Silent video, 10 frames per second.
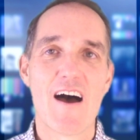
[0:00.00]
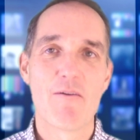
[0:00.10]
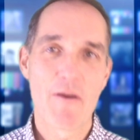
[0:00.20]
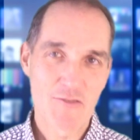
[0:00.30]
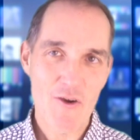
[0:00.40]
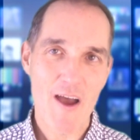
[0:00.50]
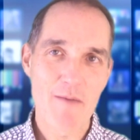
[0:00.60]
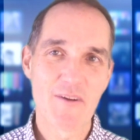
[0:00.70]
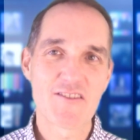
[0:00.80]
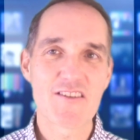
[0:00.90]
Uh, we were too
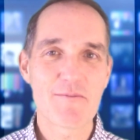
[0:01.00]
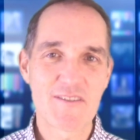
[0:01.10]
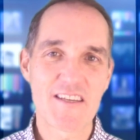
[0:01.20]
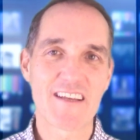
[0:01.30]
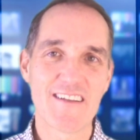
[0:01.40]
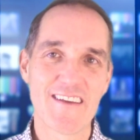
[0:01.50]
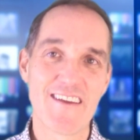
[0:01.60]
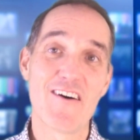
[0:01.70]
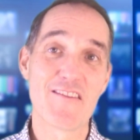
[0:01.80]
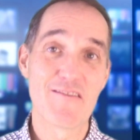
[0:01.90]
ambitious,
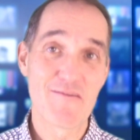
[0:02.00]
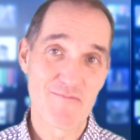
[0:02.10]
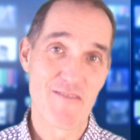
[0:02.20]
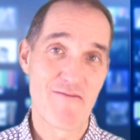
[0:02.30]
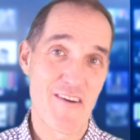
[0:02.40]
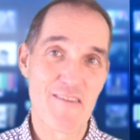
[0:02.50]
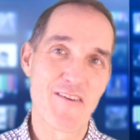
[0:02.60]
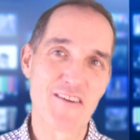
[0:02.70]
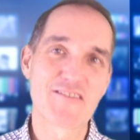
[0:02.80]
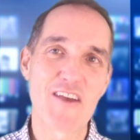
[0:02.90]
particularly on the very
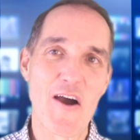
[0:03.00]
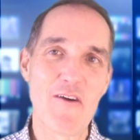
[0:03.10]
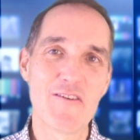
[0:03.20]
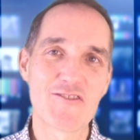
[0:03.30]
first go,